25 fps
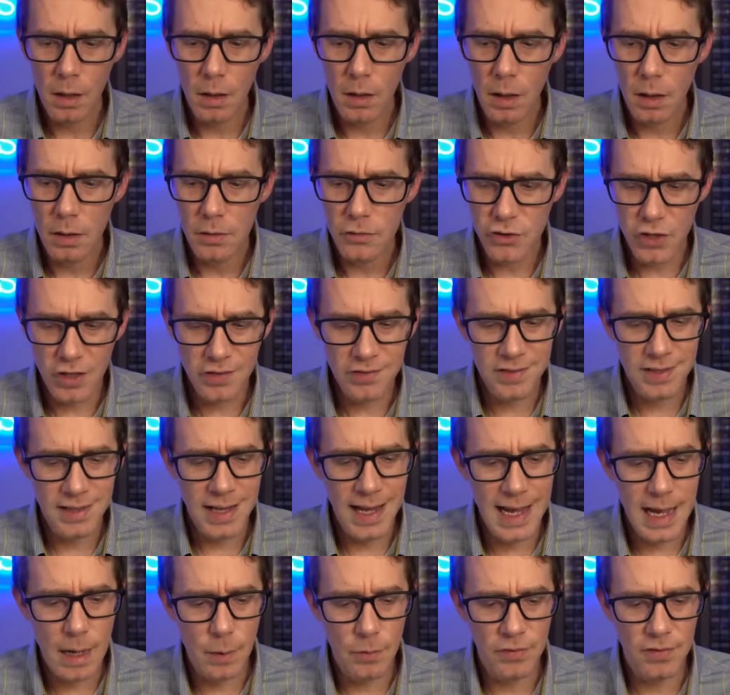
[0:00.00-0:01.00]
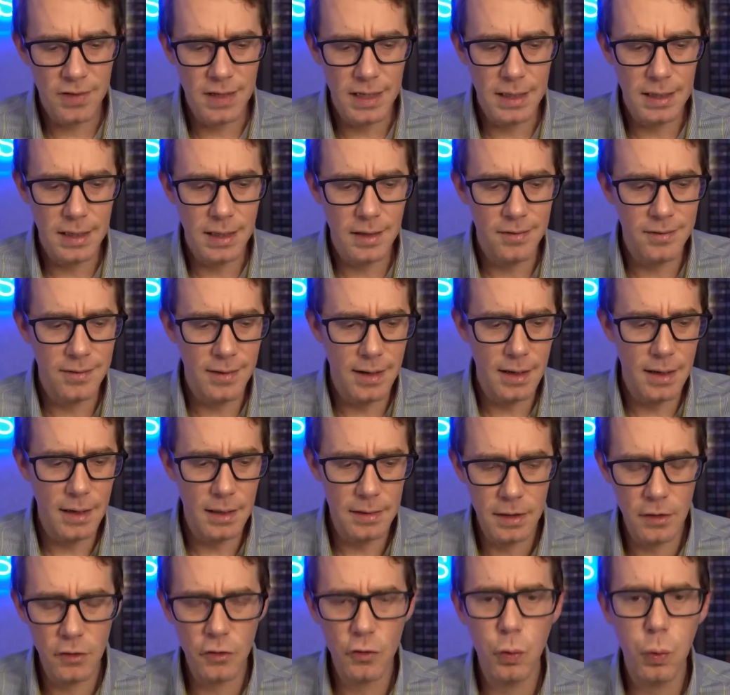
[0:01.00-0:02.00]
Just today, I was seeing this uh,
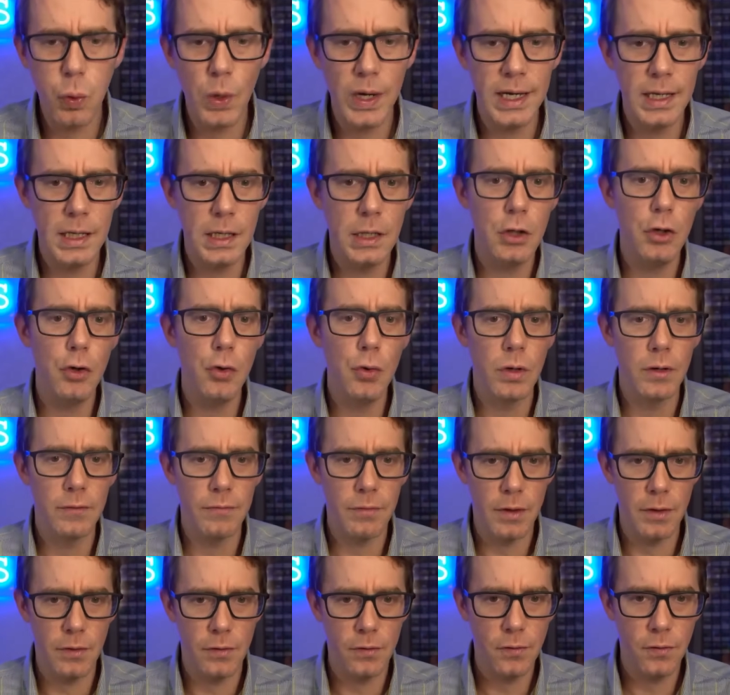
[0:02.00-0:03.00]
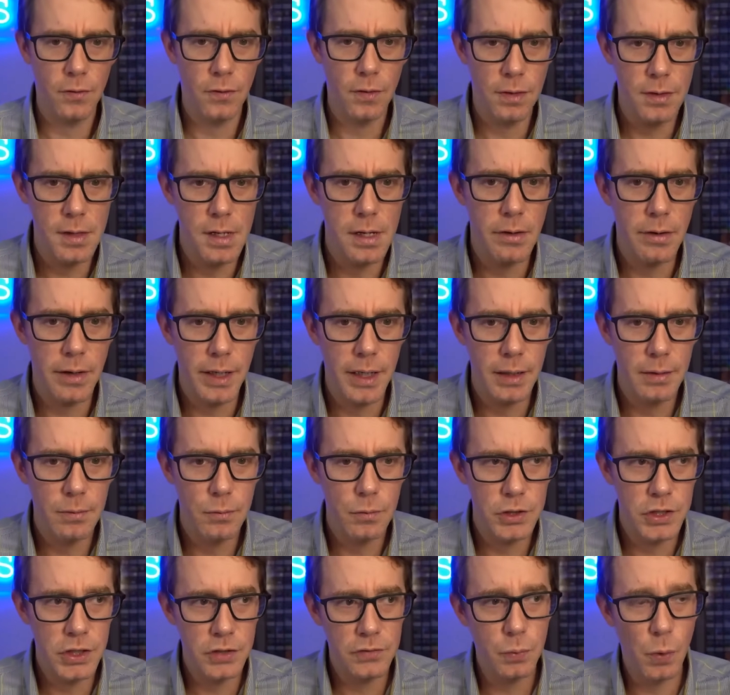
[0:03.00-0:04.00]
the twin universe theory,
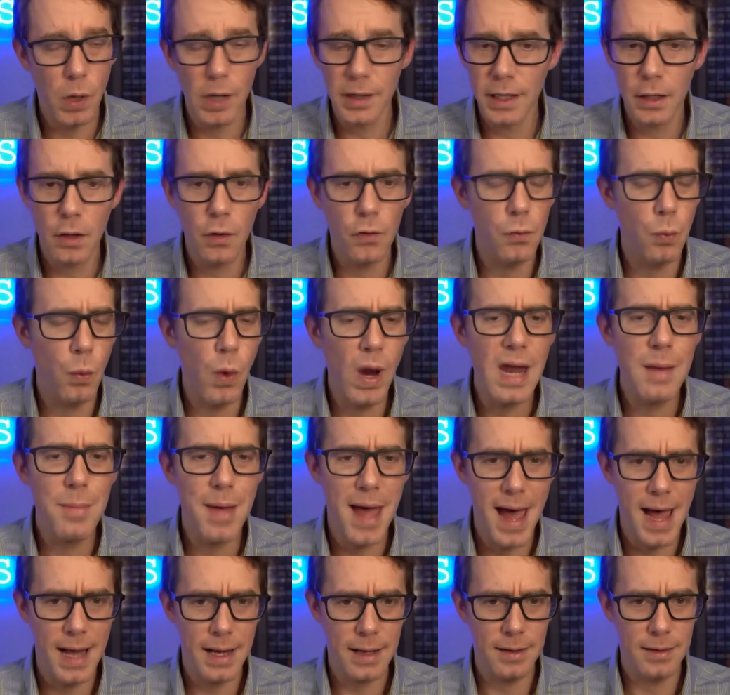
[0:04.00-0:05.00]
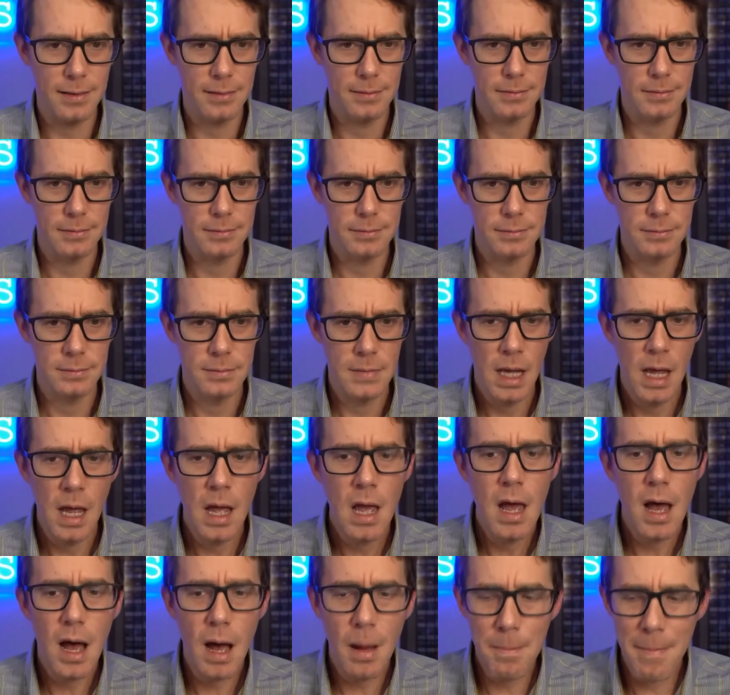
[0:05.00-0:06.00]
which is one that goes way back.
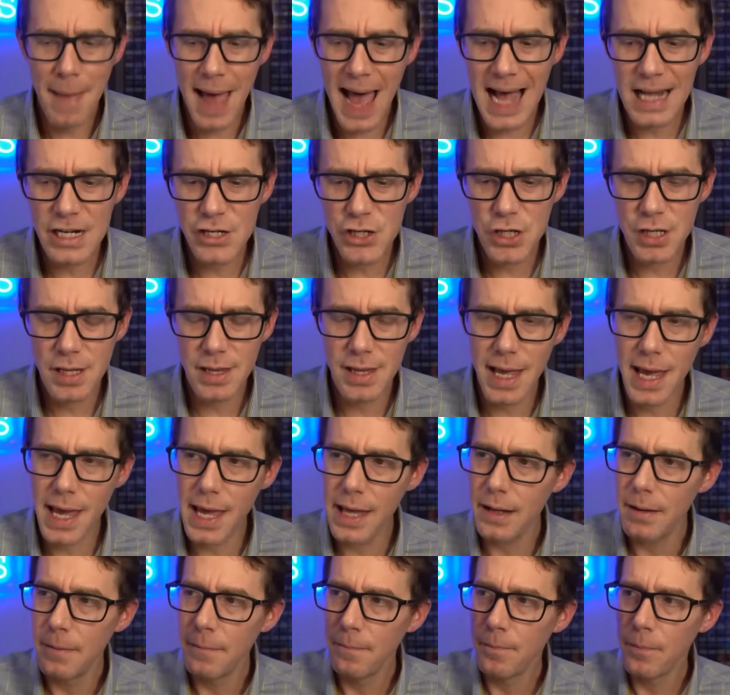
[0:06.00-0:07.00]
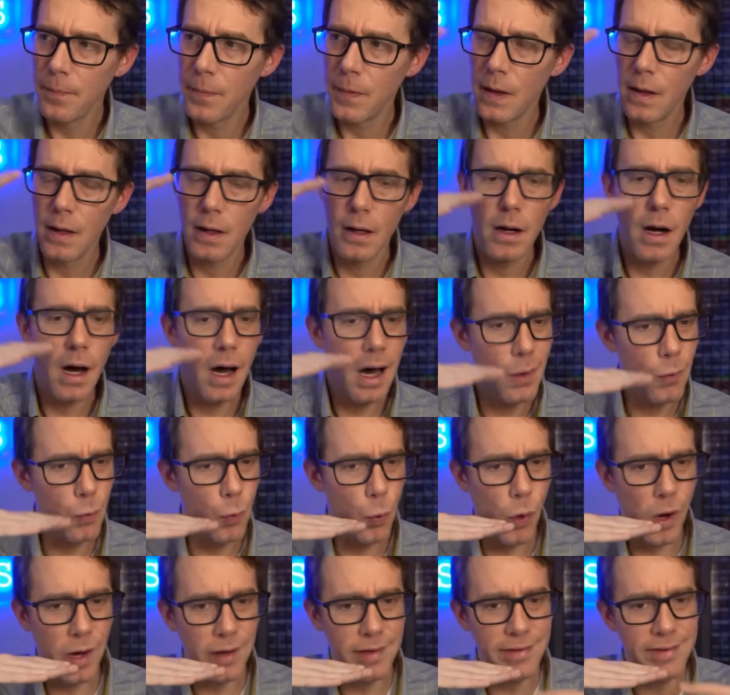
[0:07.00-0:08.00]
Imagine that on
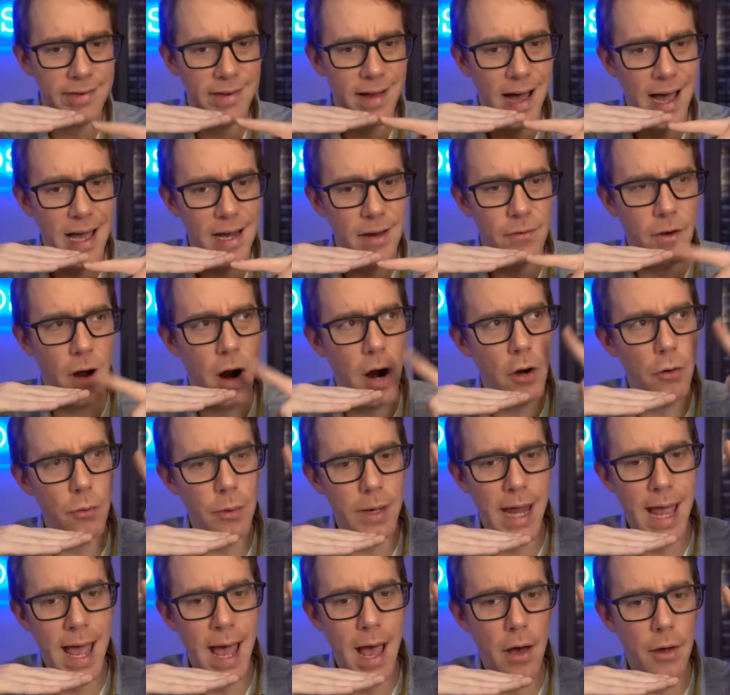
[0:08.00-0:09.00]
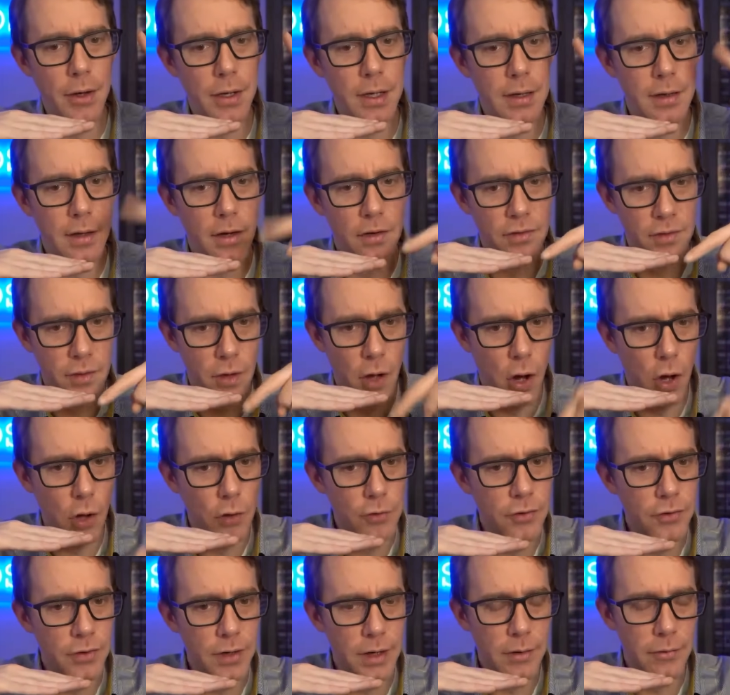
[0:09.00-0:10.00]
one side of our reality, there's an
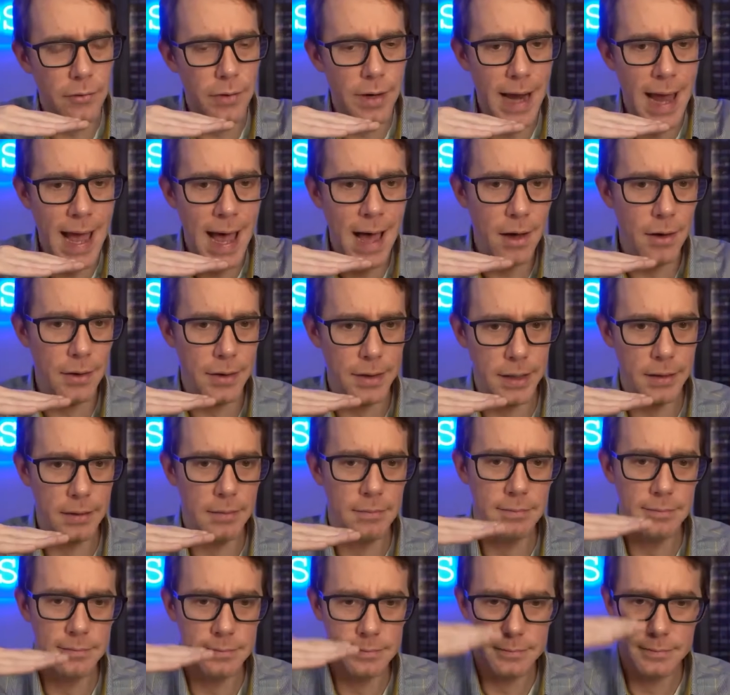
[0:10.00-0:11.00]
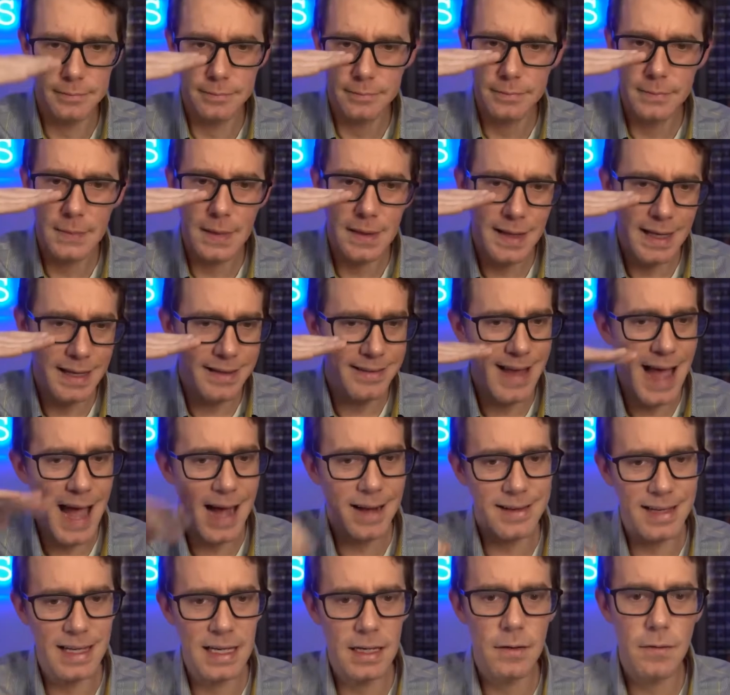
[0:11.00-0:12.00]
alternate reality, the
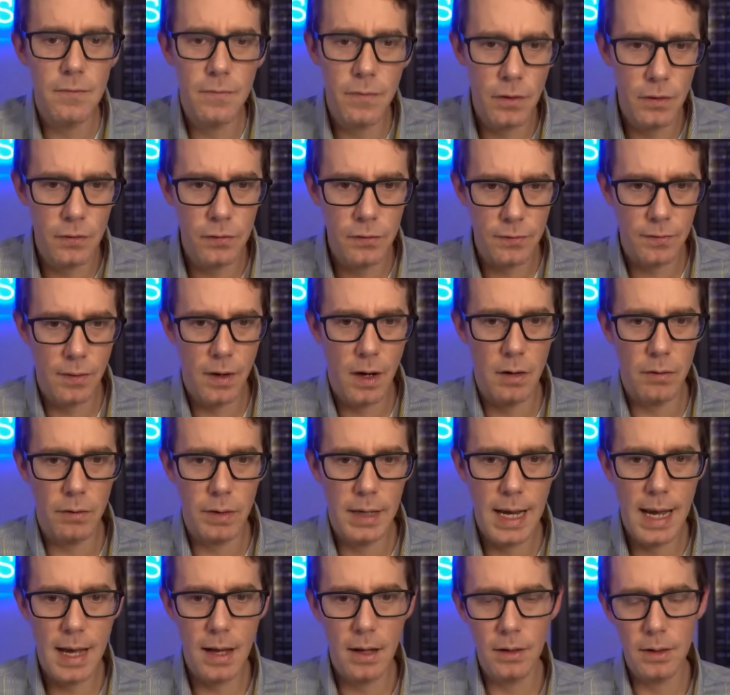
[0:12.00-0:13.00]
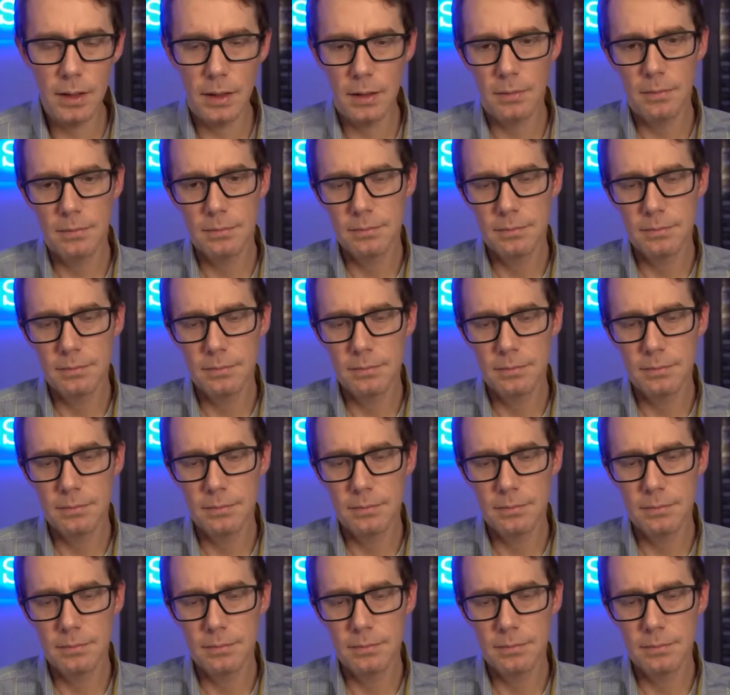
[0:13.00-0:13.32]
exact inverse of our reality.